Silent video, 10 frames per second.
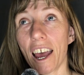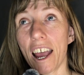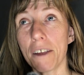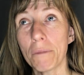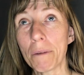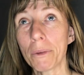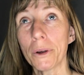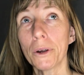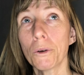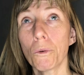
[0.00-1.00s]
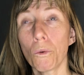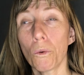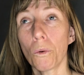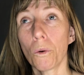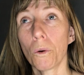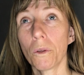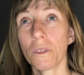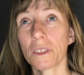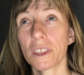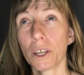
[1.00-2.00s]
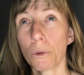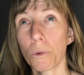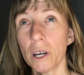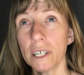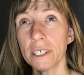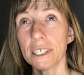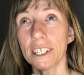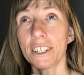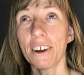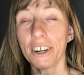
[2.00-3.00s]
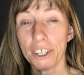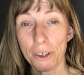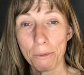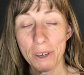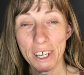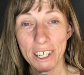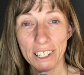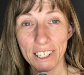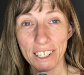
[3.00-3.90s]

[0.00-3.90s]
I remember there was an argument